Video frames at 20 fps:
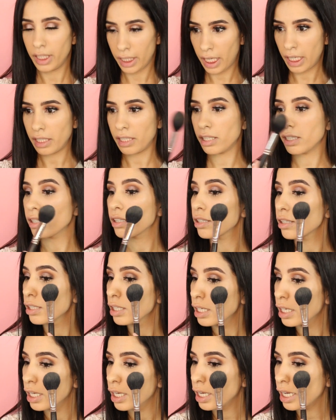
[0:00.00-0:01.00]
yes.
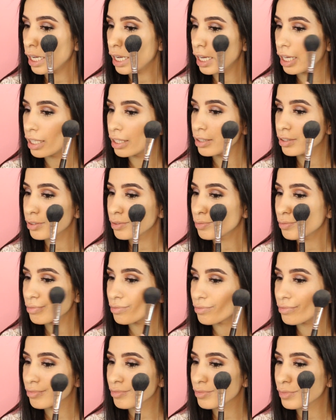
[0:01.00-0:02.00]
And
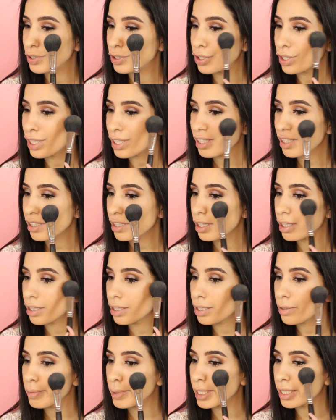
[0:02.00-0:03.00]
just a
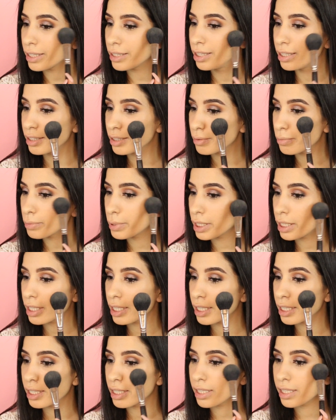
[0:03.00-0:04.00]
little bit,
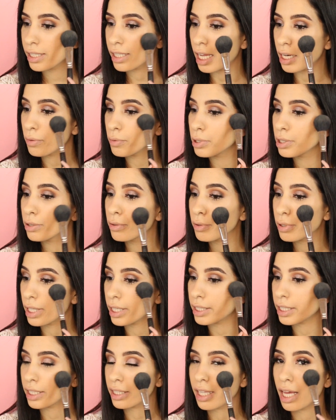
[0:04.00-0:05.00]
because I don't want to look
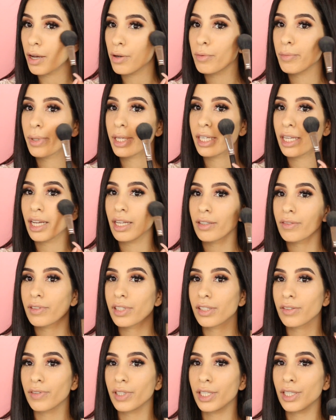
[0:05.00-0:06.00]
like a clown by the end
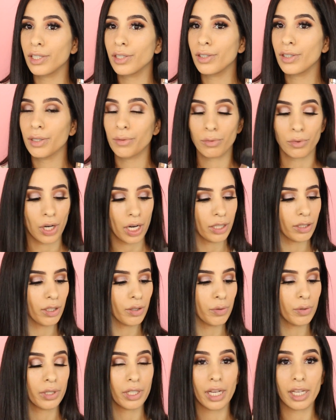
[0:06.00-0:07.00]
of this video. I'm trying to
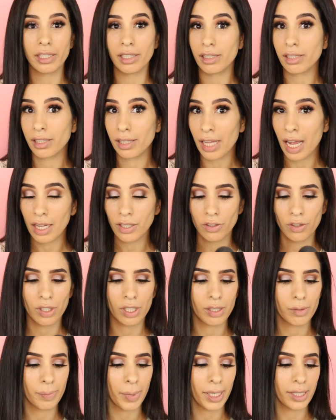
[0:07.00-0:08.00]
look as
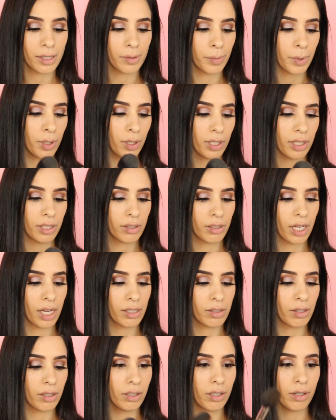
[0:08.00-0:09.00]
snatched as possible, as you
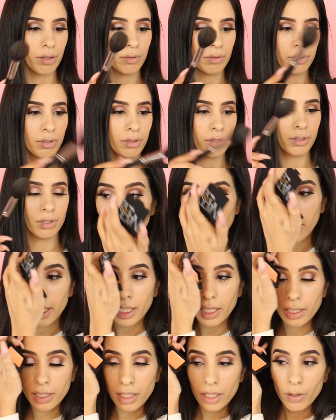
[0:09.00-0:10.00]
guys all know. I
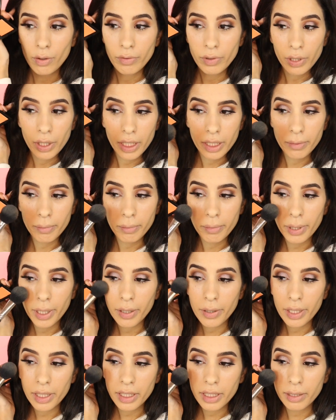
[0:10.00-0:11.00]
can't get over it.
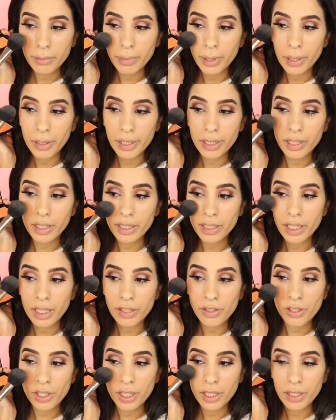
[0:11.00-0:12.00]
Barely, barely
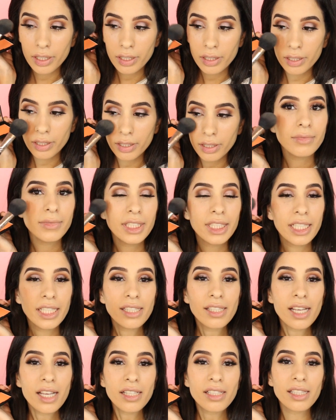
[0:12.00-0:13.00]
touching.
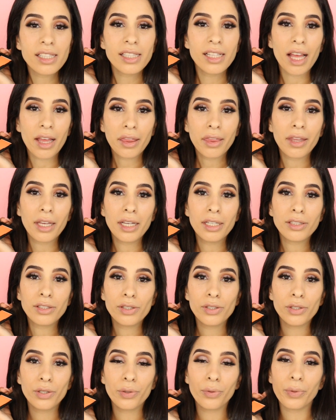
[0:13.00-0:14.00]
This has nothing
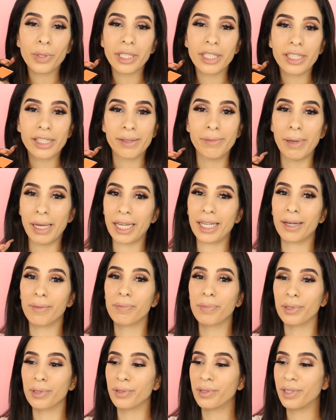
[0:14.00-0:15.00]
to do with this
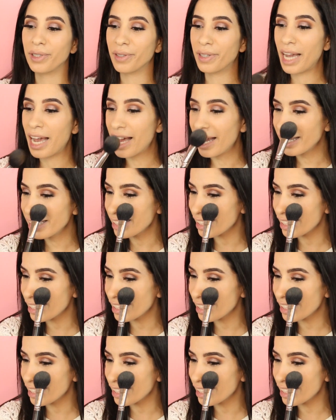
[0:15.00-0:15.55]
makeup look, you guys.